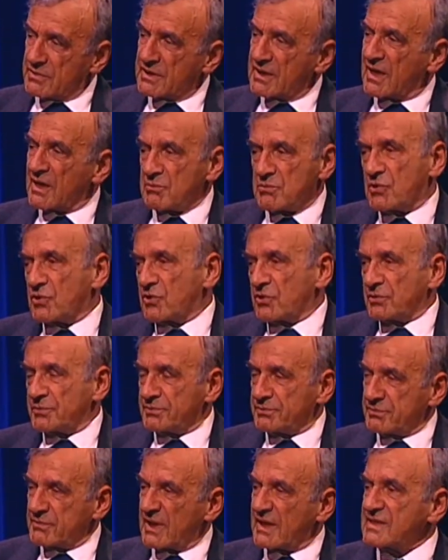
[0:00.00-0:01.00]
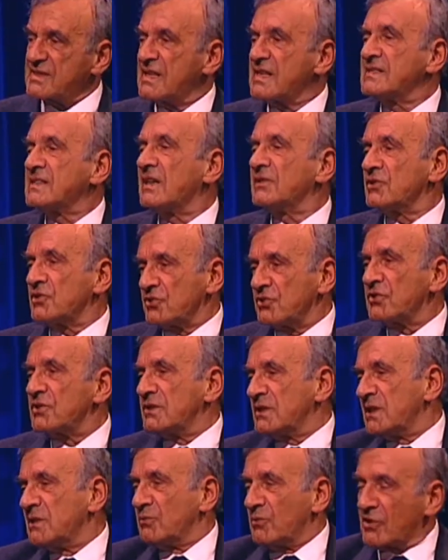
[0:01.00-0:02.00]
there are more. There are six hundred
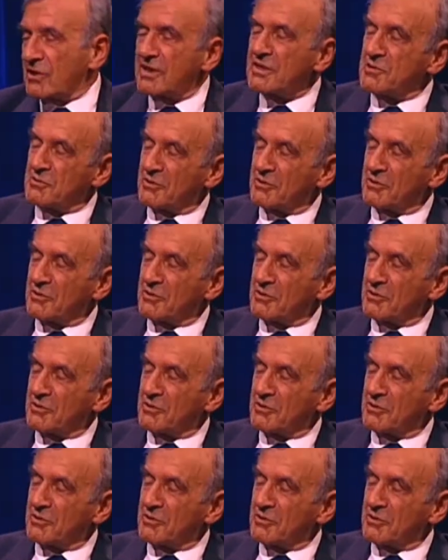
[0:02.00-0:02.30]
thirteen more.